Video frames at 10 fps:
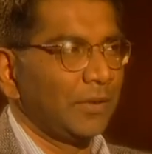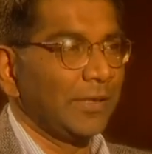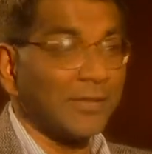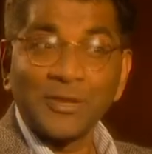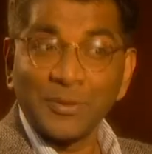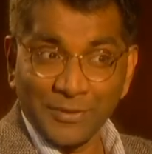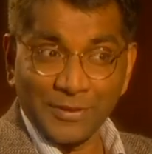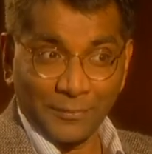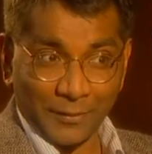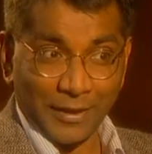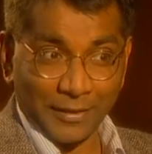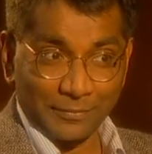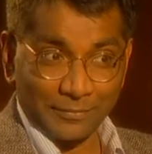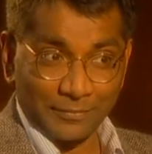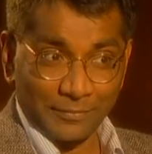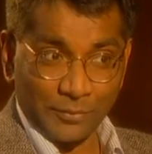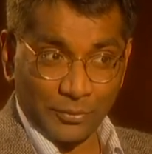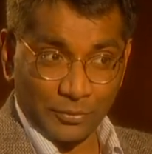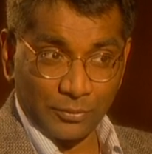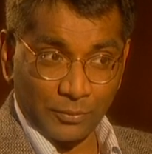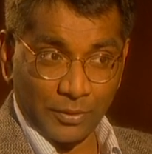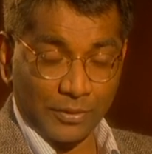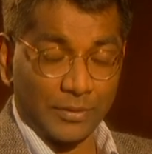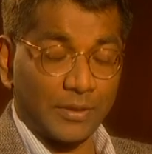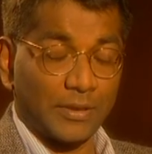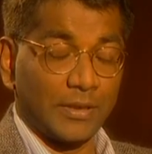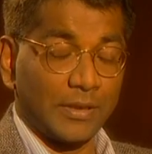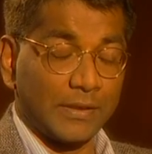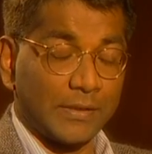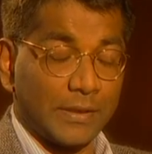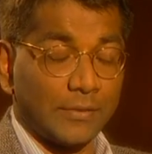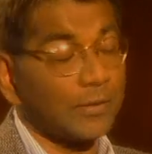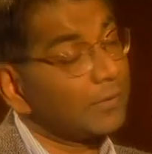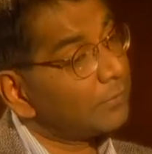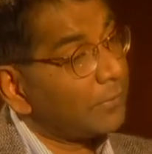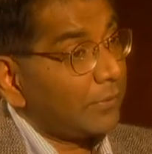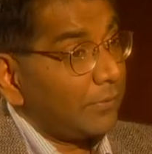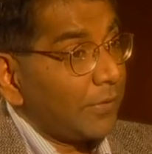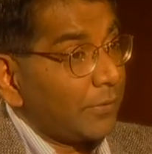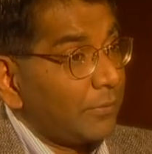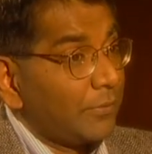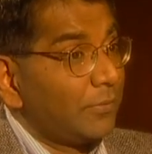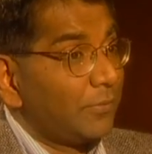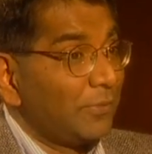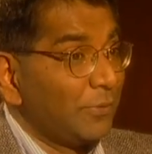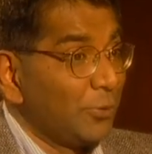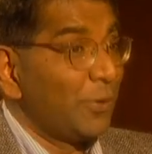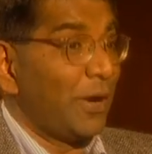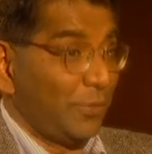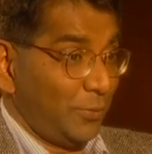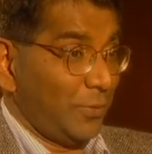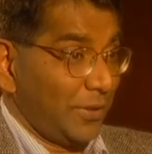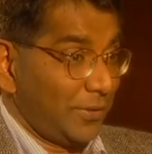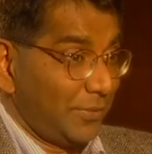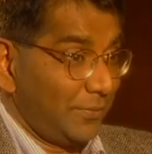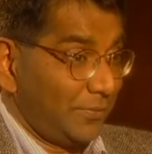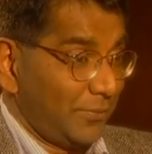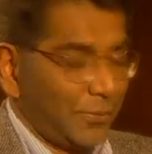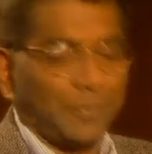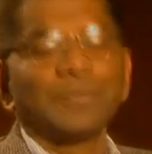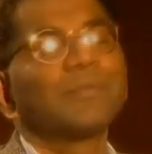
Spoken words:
legitimacy, if you like, to what he's saying. So Vikram knew how it worked. So,